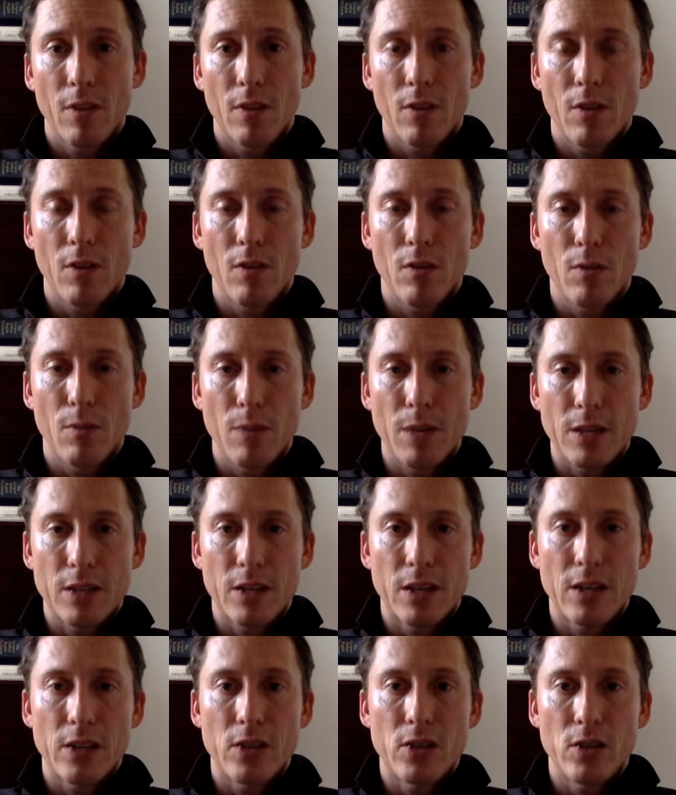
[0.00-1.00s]
the, the,
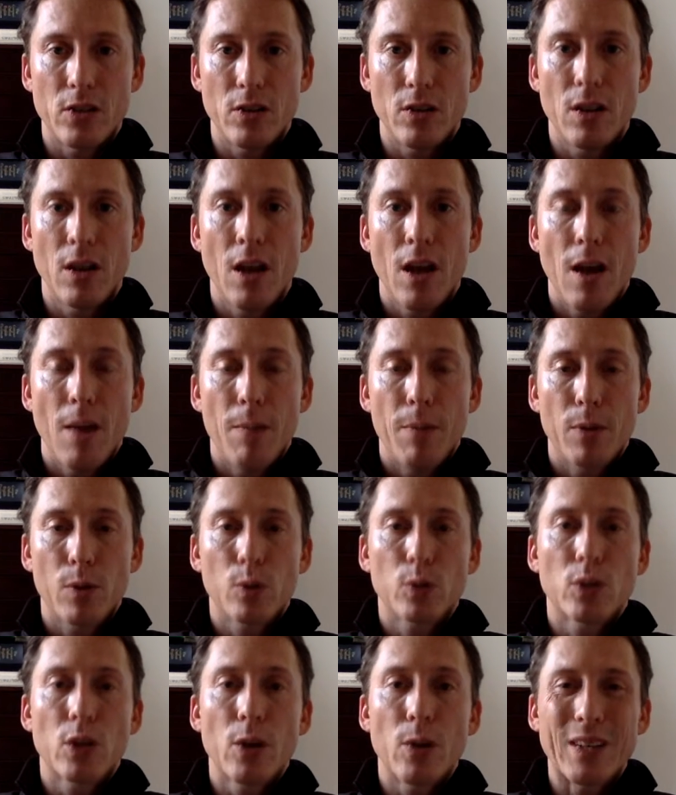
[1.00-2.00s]
meditation, but
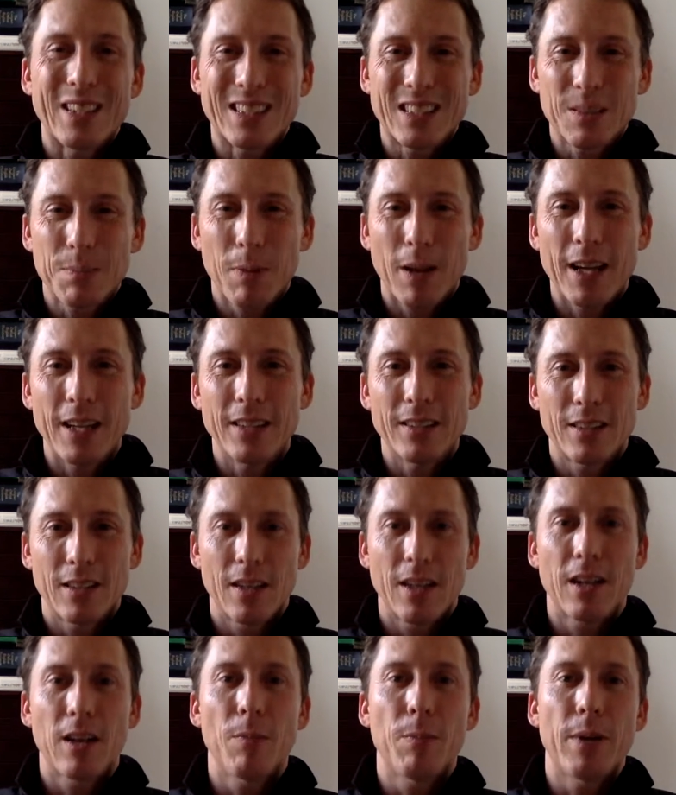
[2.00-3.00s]
also explains a
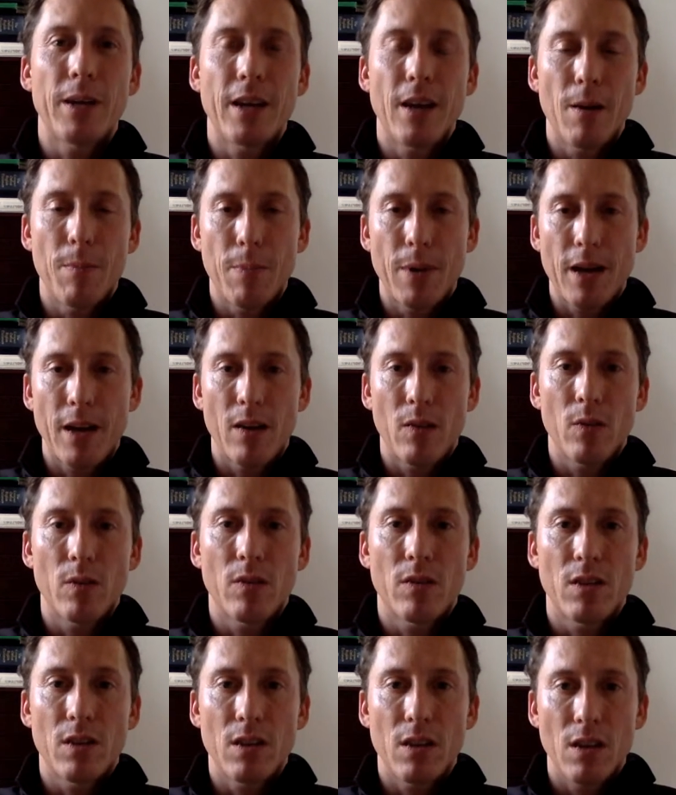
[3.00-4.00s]
little bit about
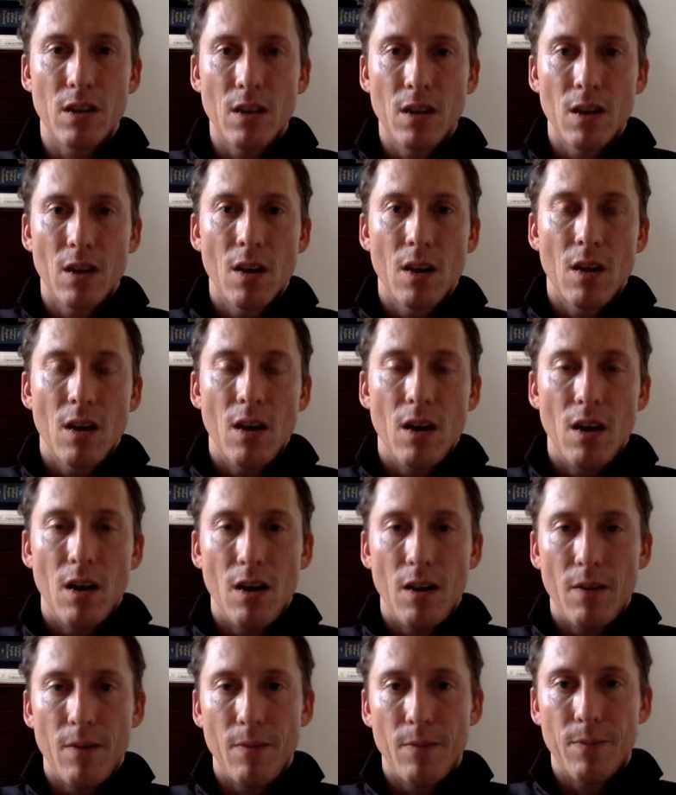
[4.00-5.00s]
the
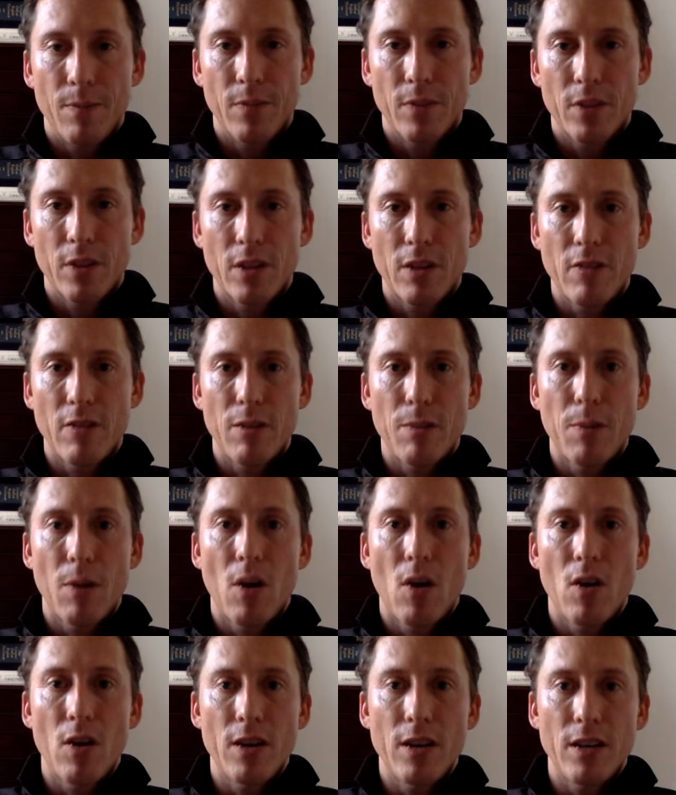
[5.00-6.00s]
um, theory
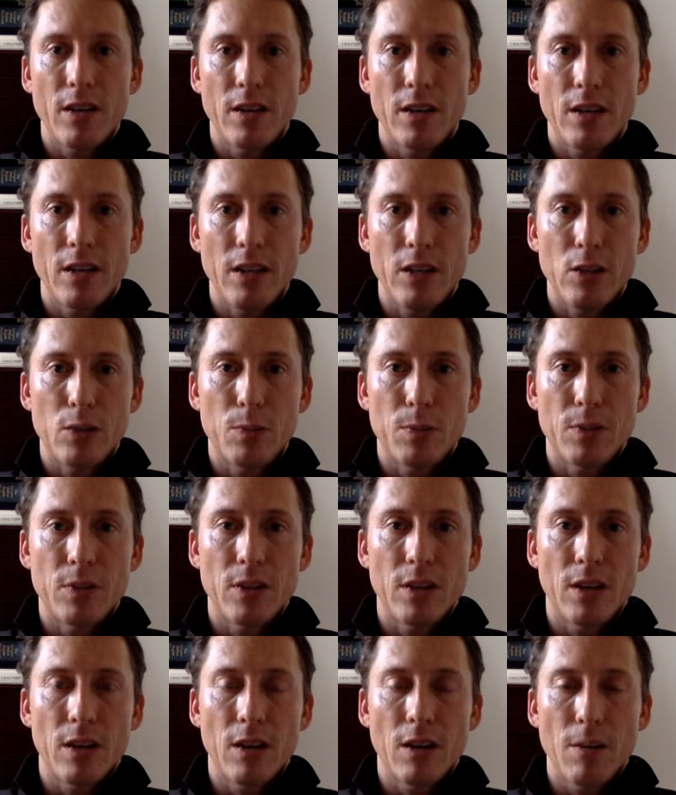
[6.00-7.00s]
behind each
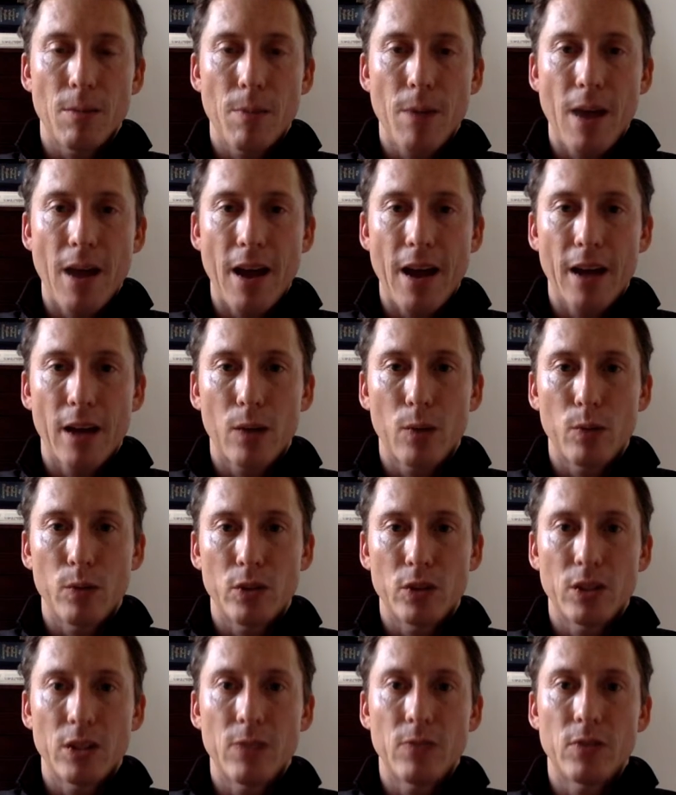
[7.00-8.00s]
particular pack,
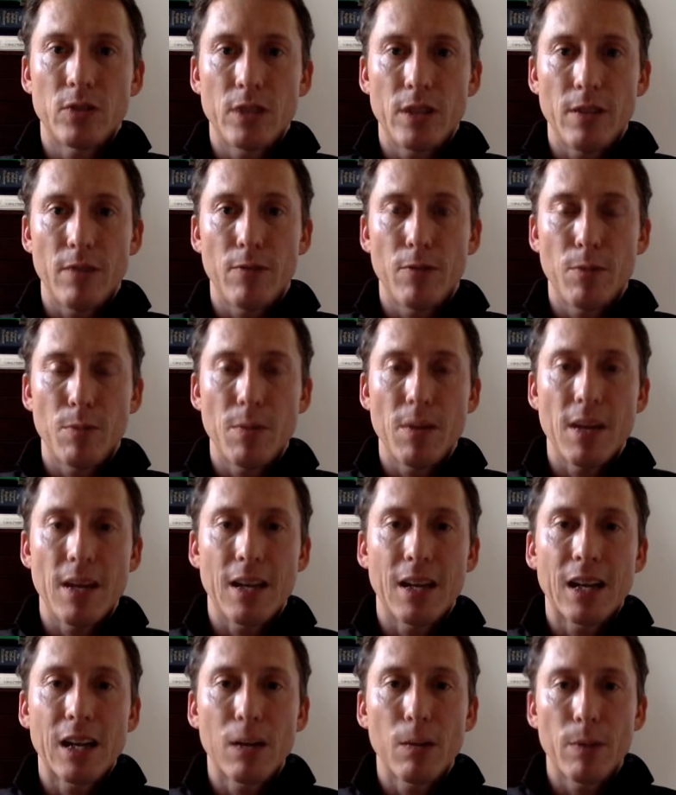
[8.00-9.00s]
which gives it for me
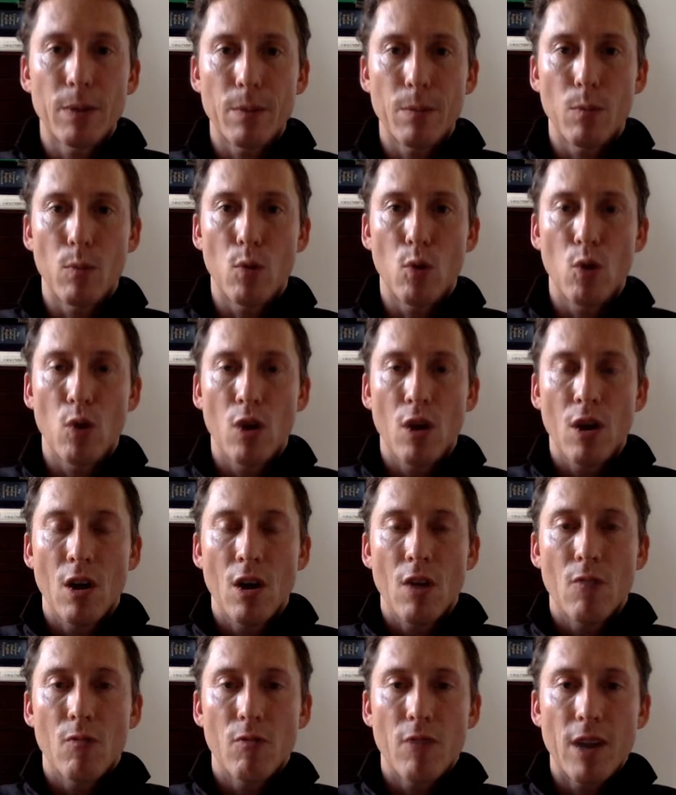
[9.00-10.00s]
a little bit more
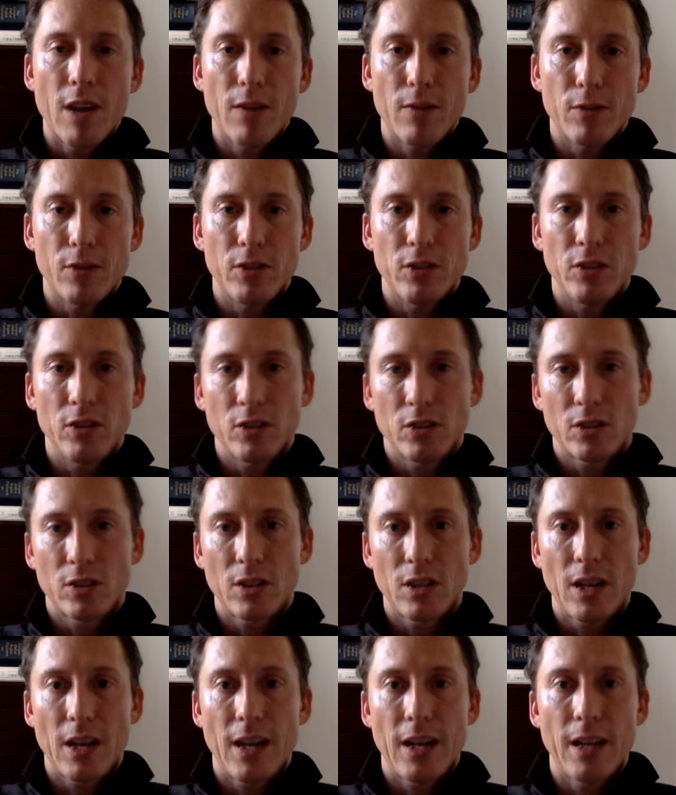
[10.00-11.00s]

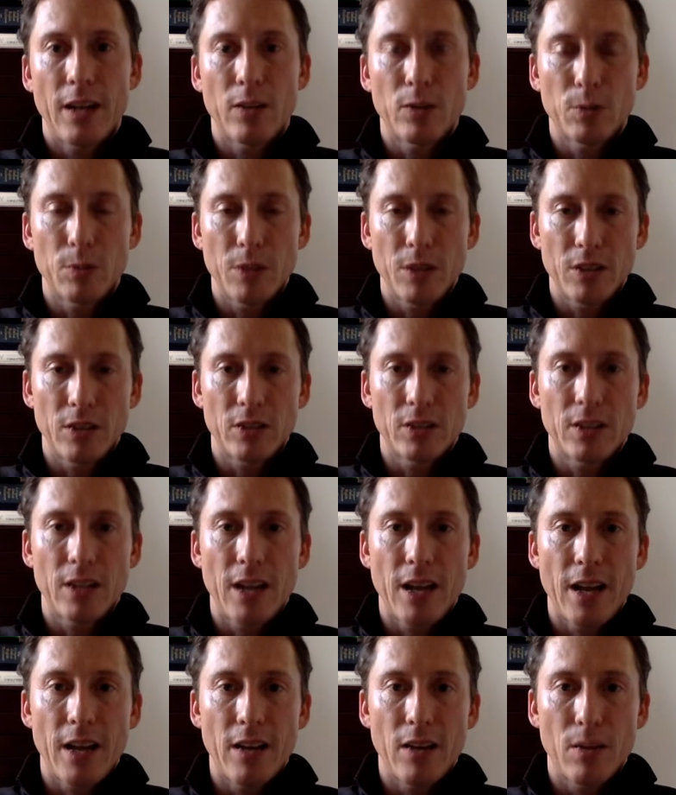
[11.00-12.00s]
relevance and helps me
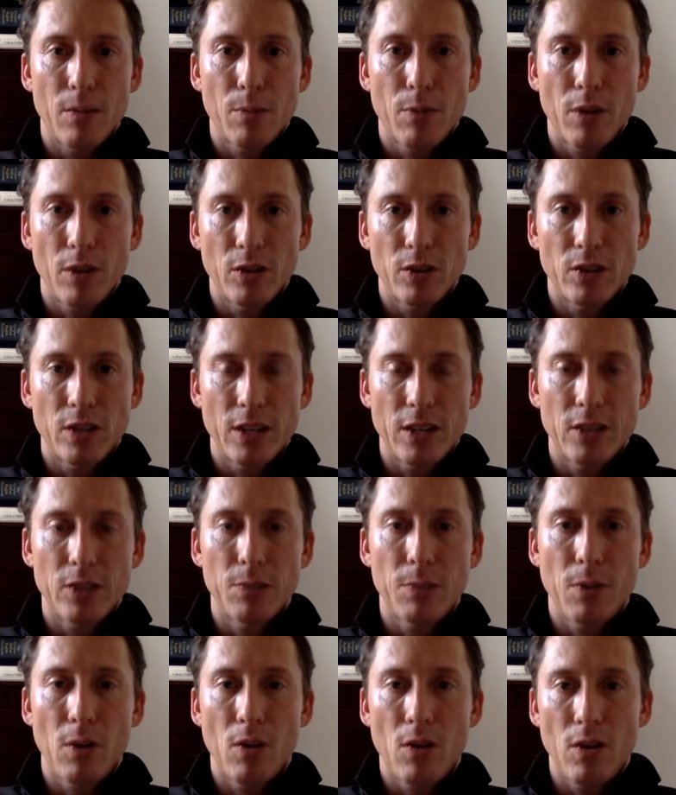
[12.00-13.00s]
understand the process
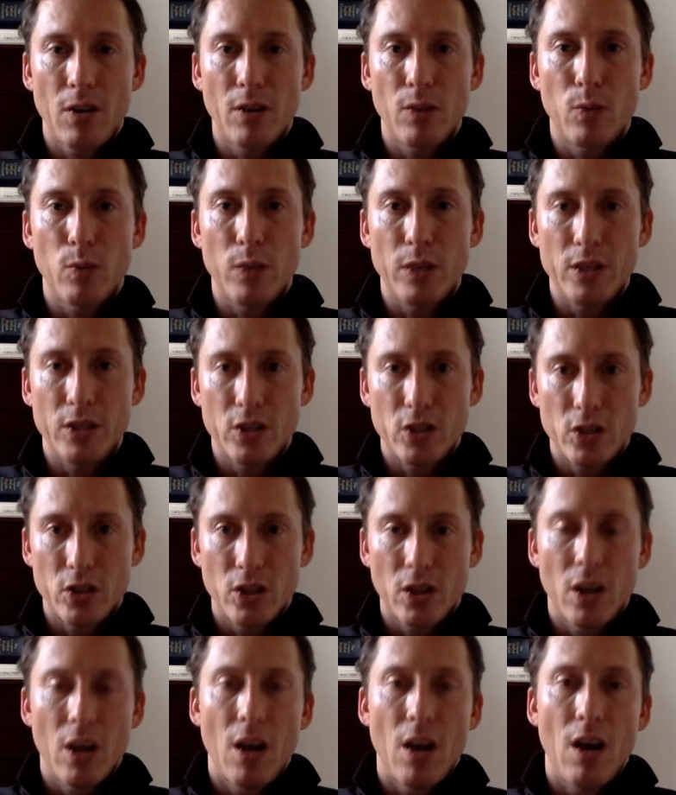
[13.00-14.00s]
behind
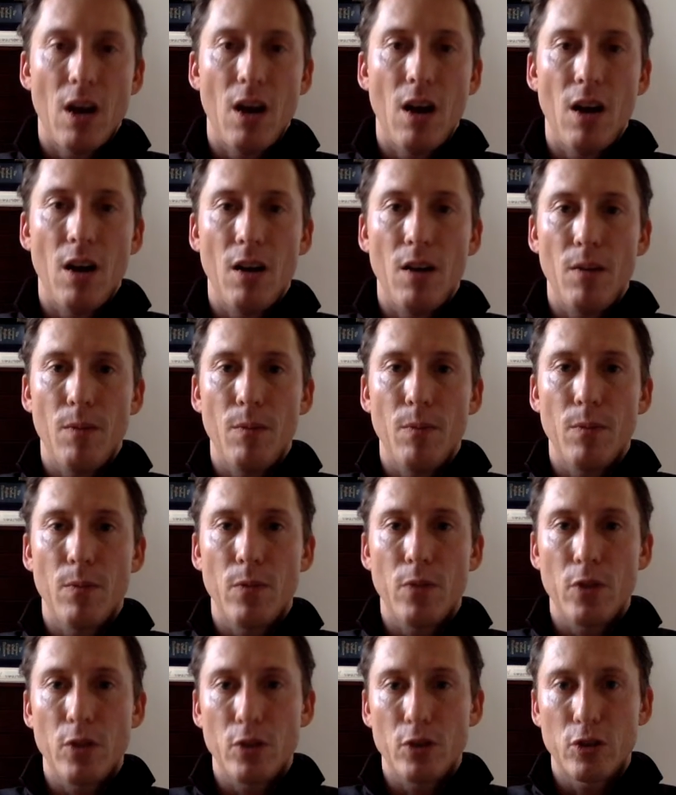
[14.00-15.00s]
which um,
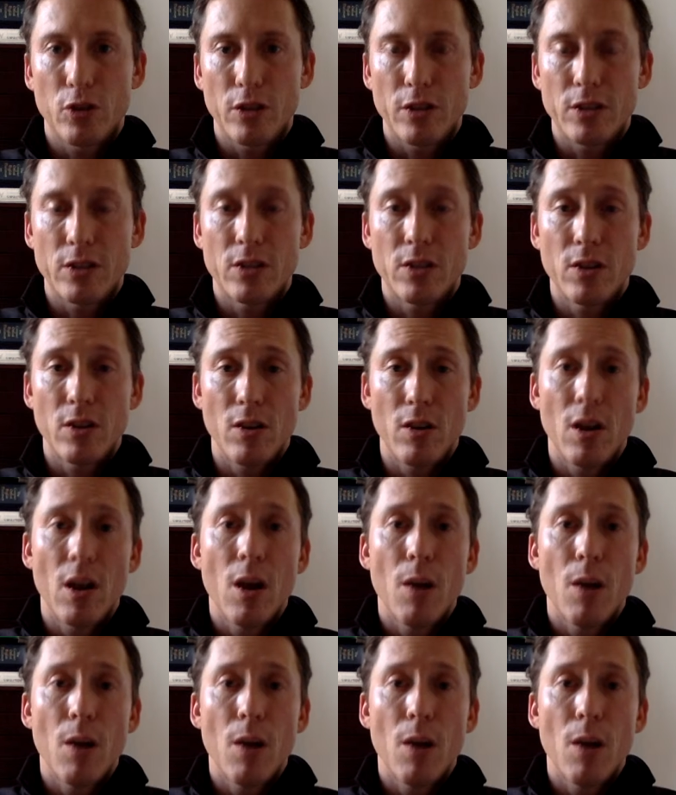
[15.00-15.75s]
that you're trying to do.